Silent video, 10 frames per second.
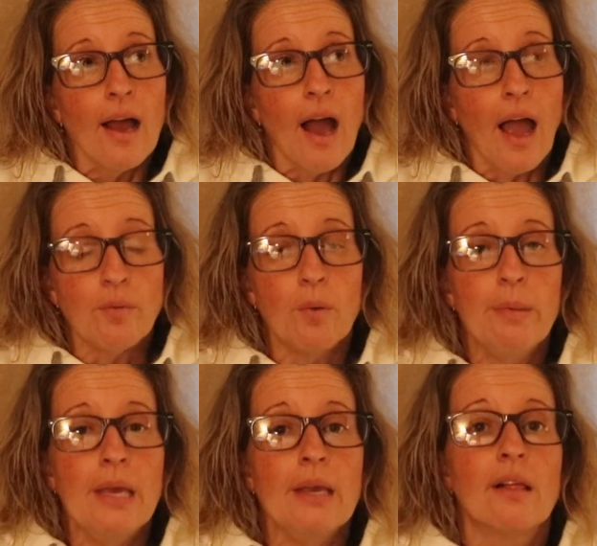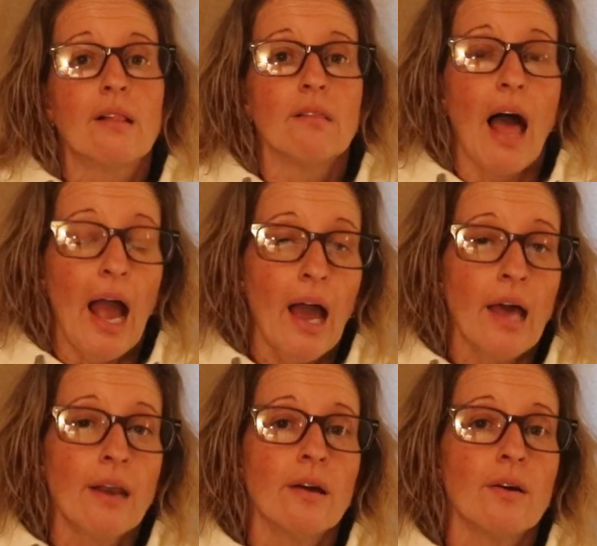I will be
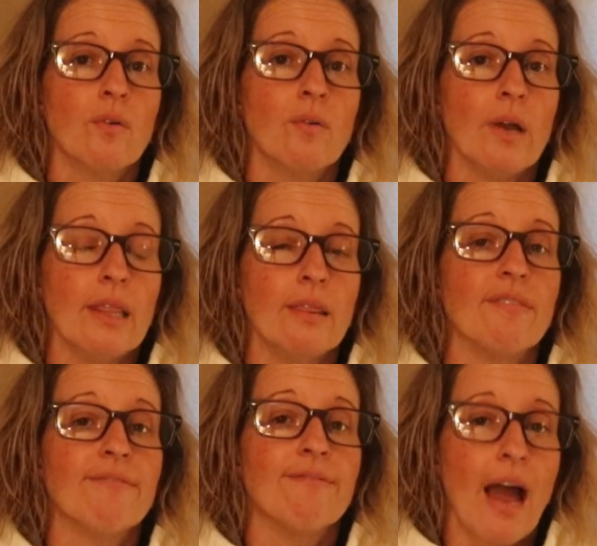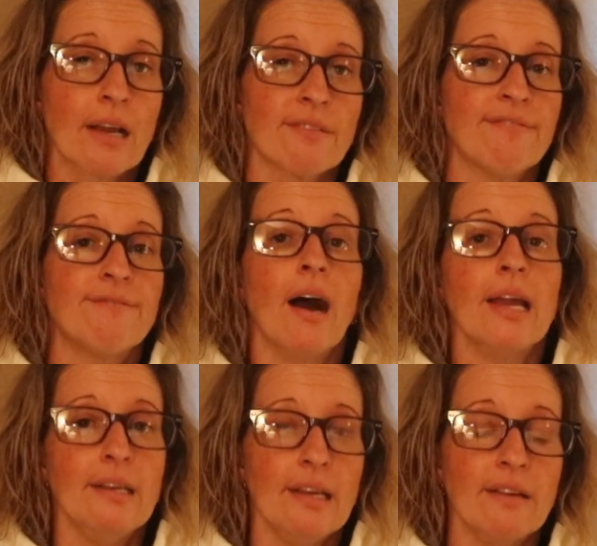glad when the
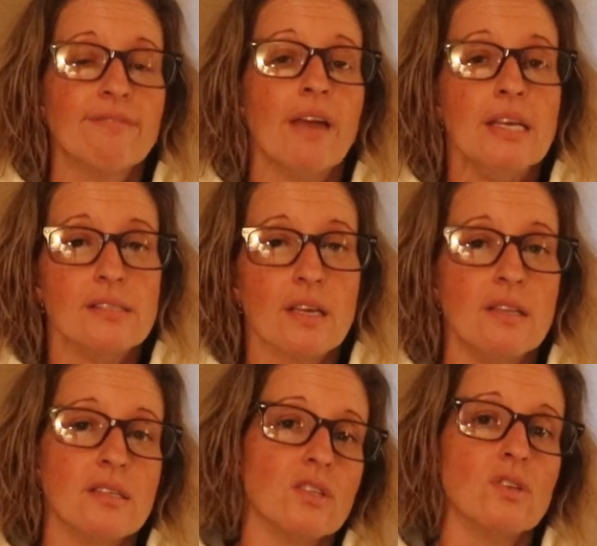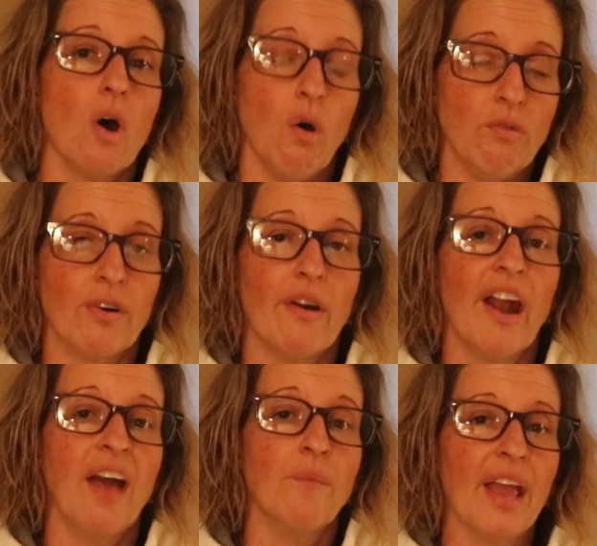fact-finding phase of this is over
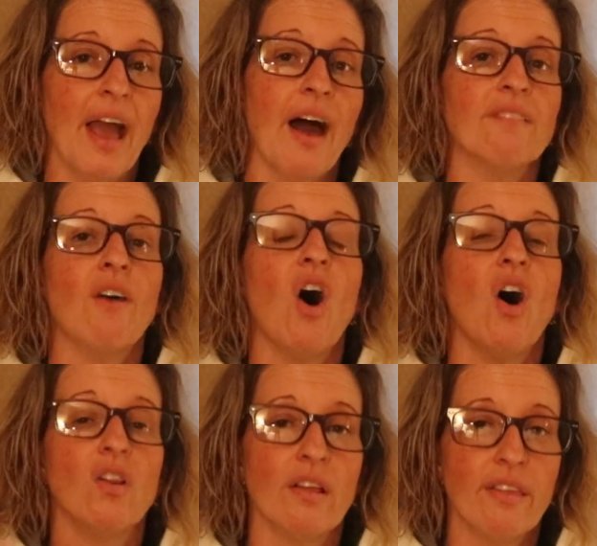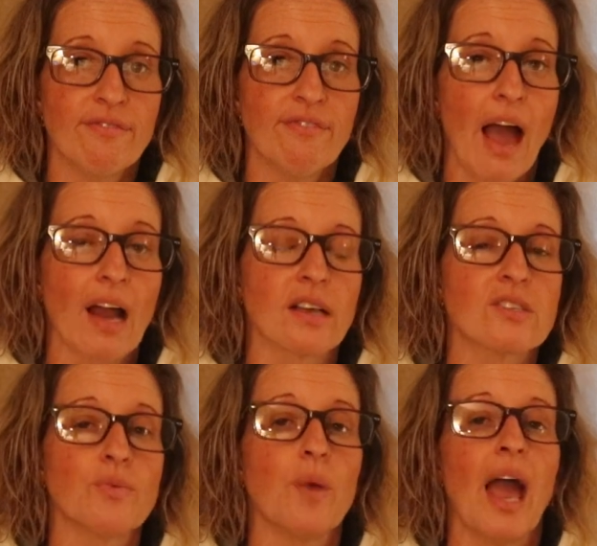and we have all of the
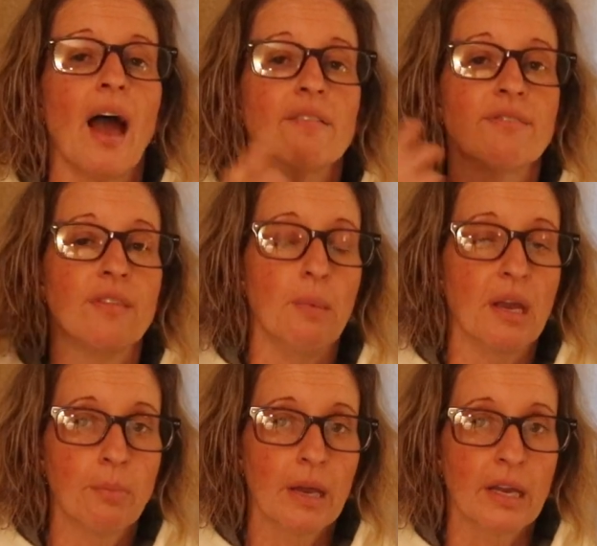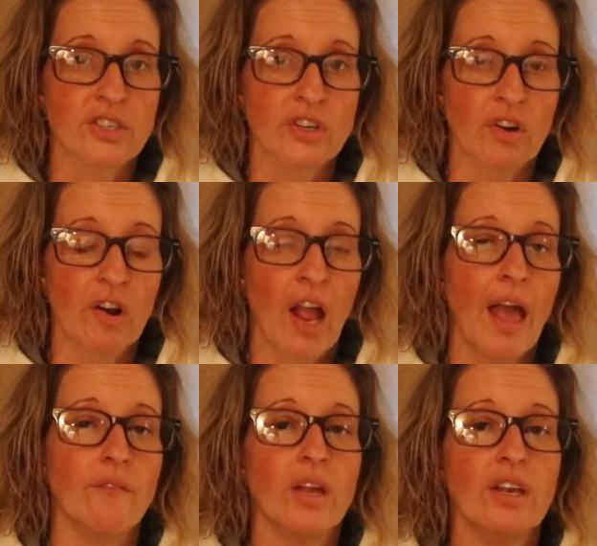facts, we have the big picture,
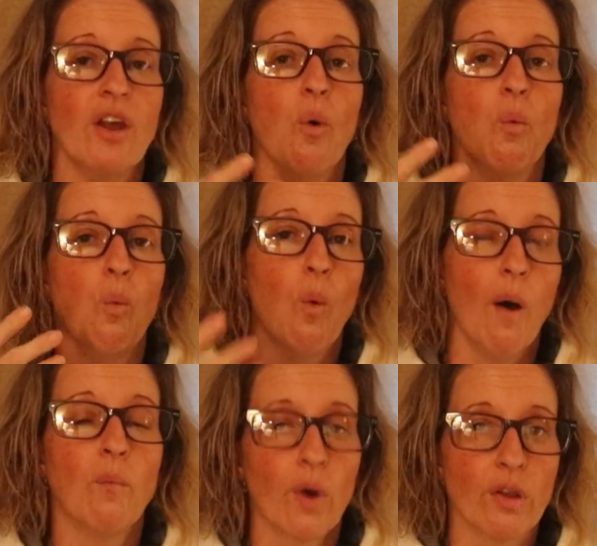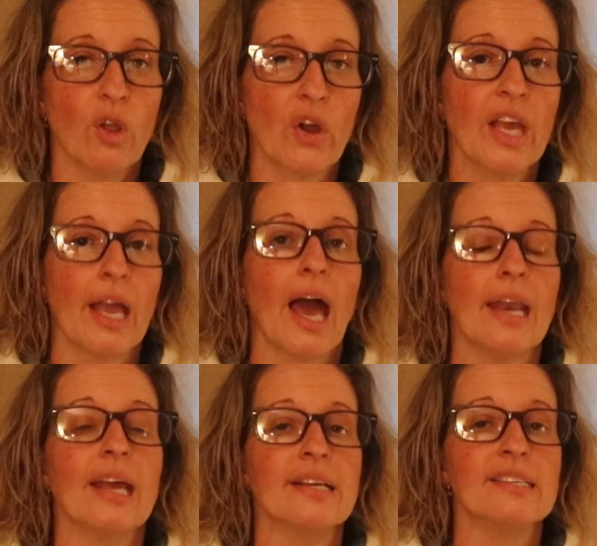and we know what we're looking
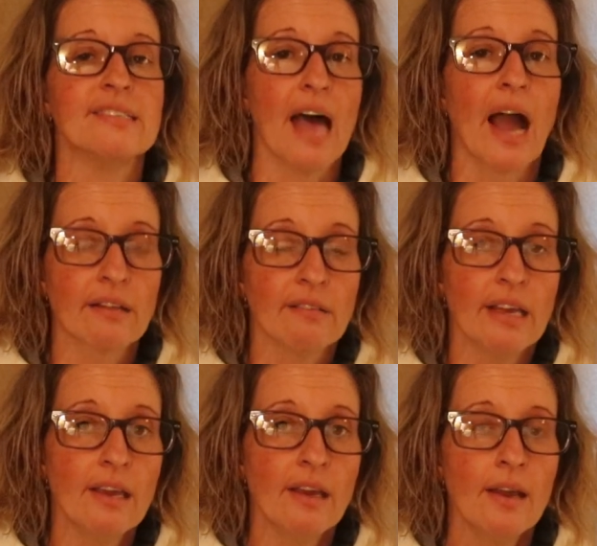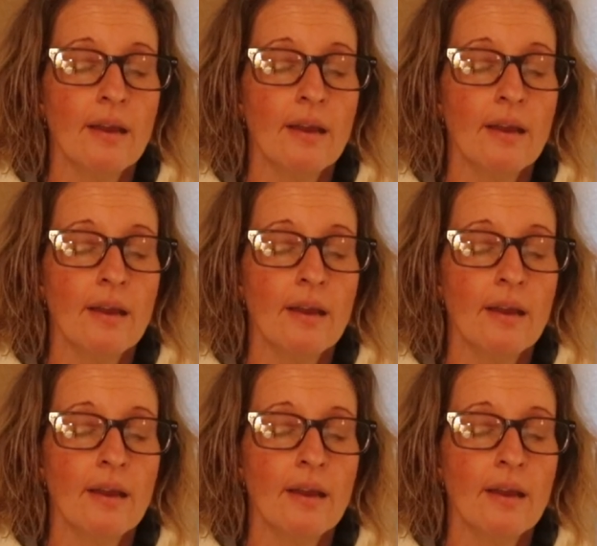at exactly.